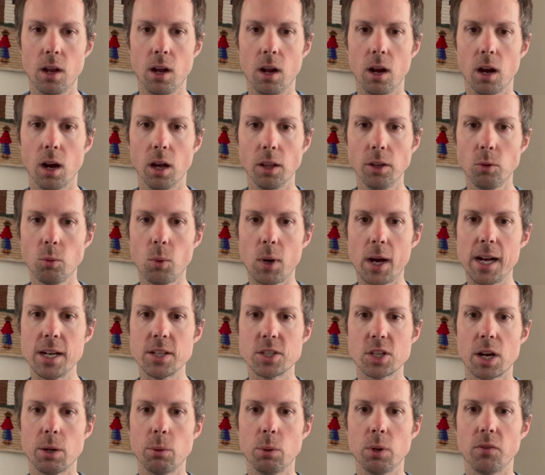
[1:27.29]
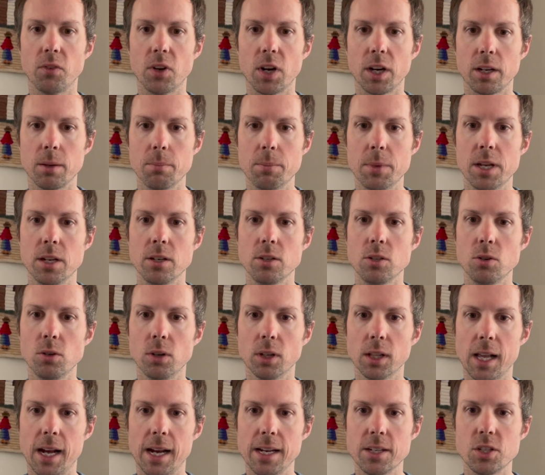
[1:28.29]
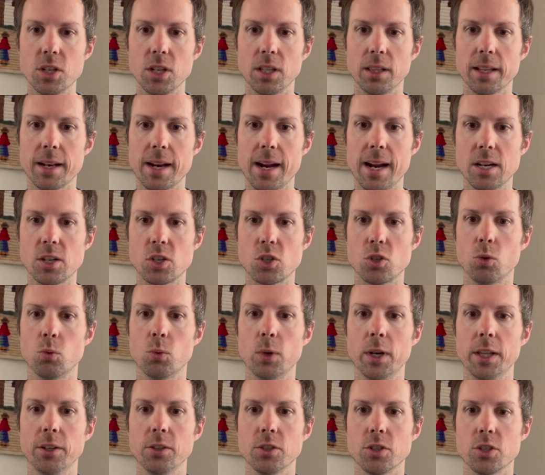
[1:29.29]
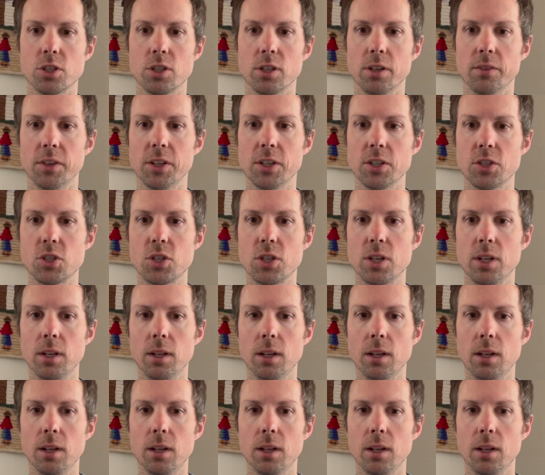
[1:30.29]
Otherwise, I would recommend utilizing the National Weather Service,